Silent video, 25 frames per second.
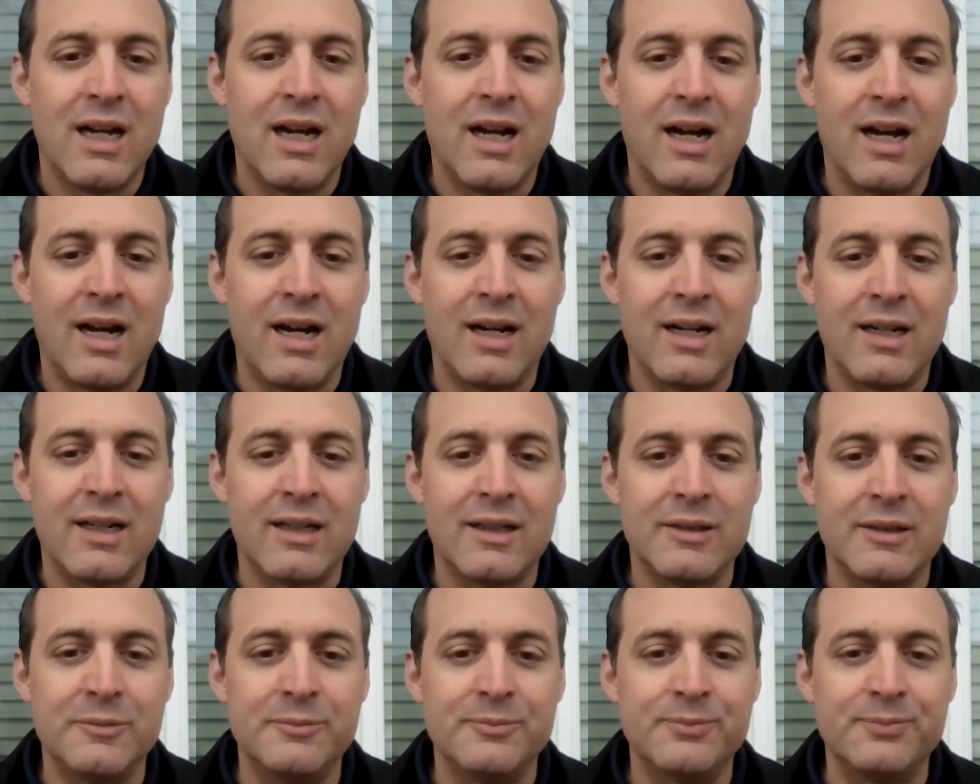
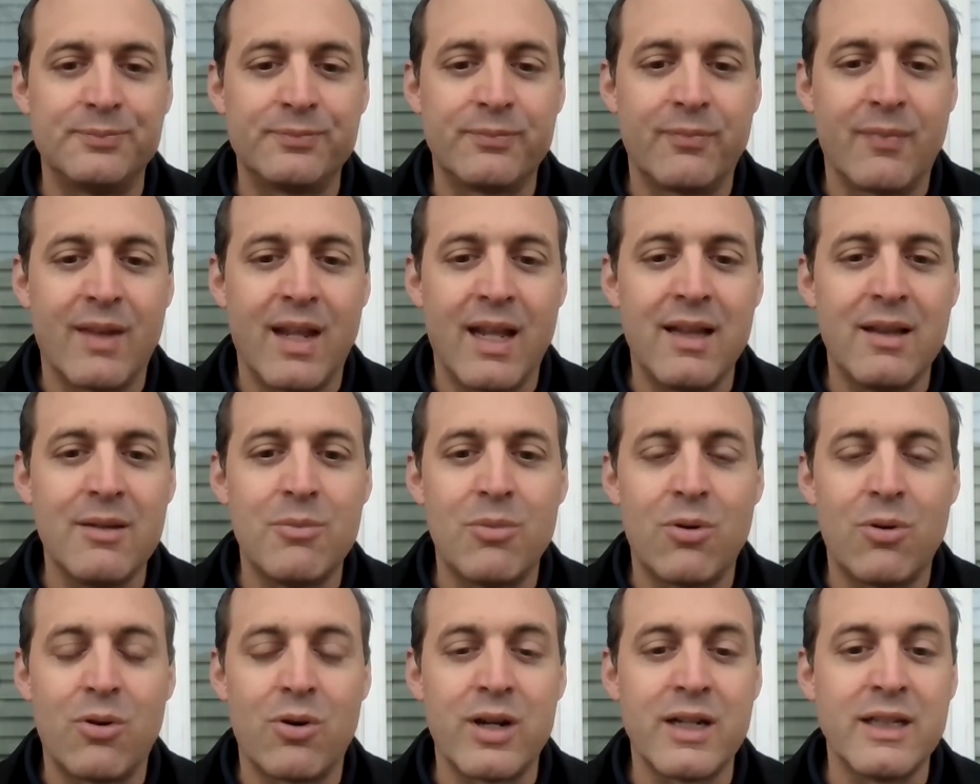in the
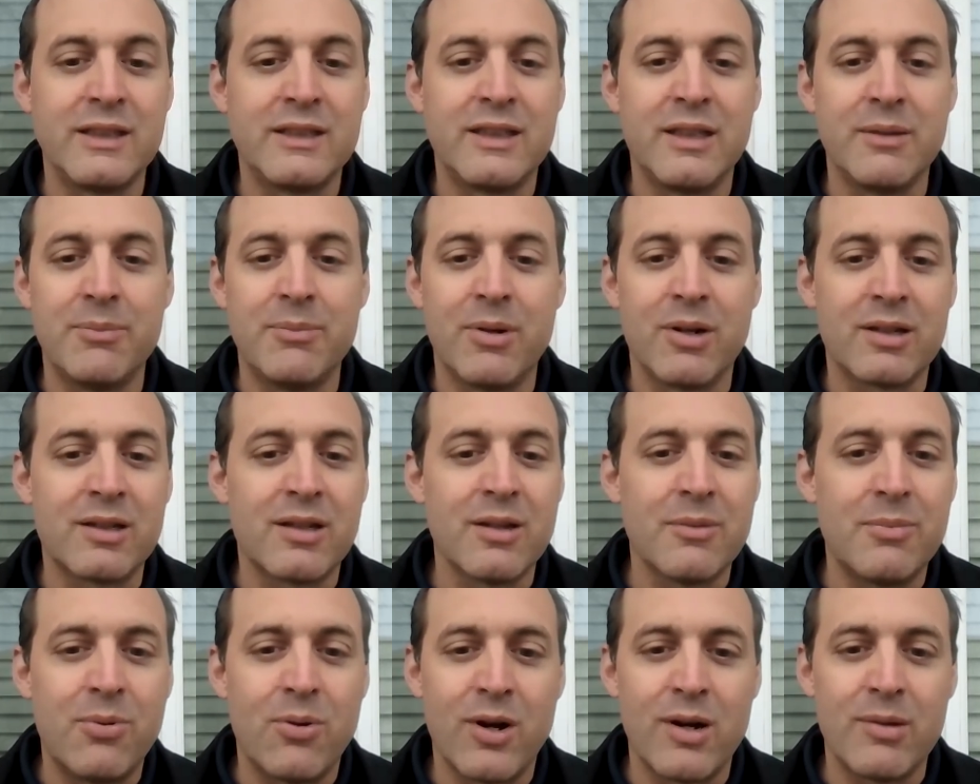morning. She booked
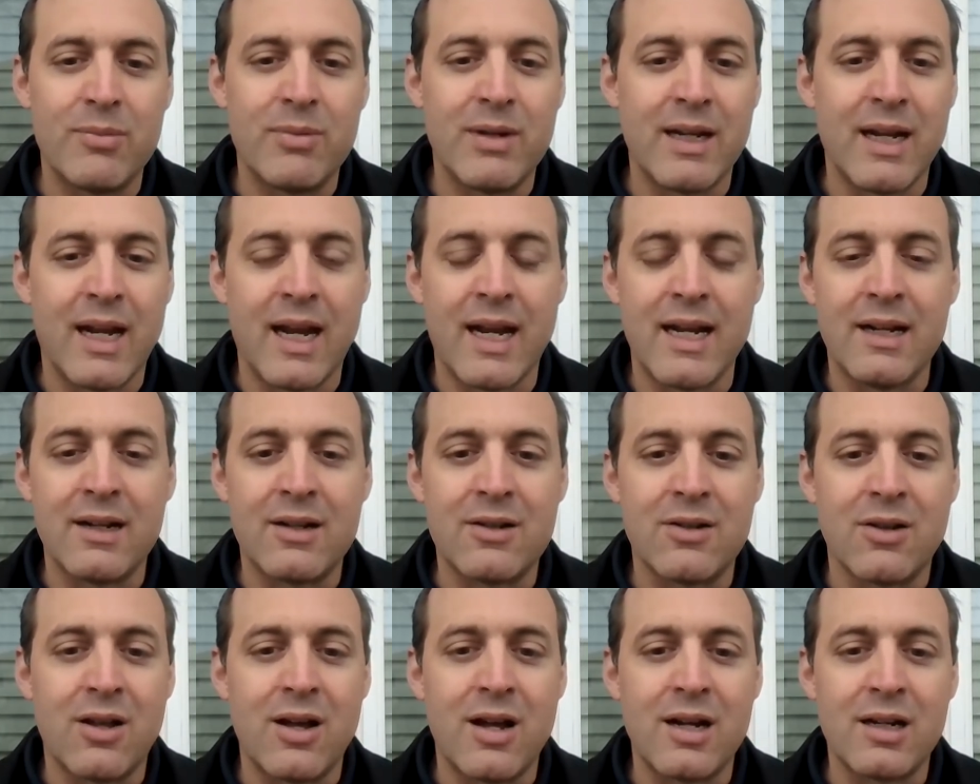the appointment at 8
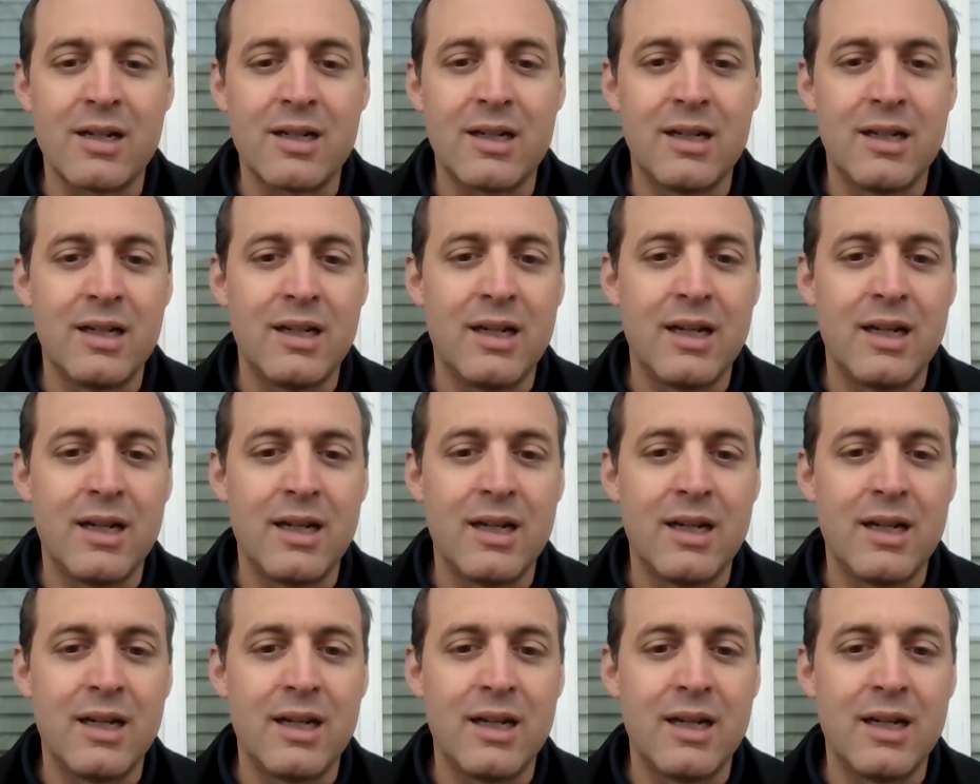o'clock.